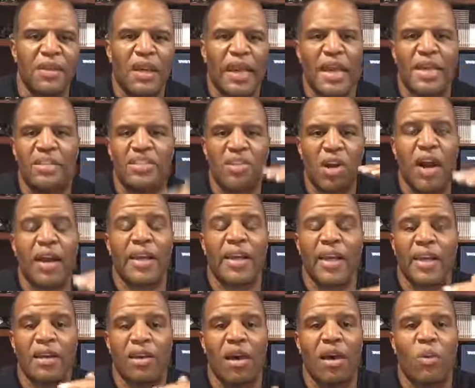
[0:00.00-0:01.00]
and start
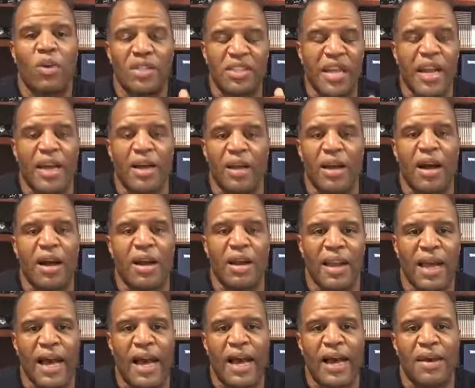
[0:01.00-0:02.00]
getting on with taking our
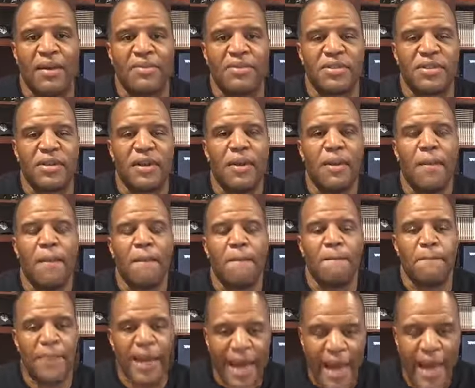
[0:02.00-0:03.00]
lives
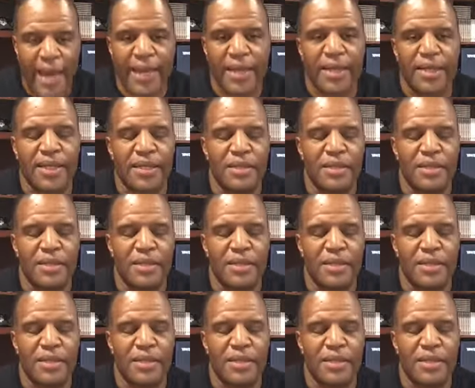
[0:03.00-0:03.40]
back.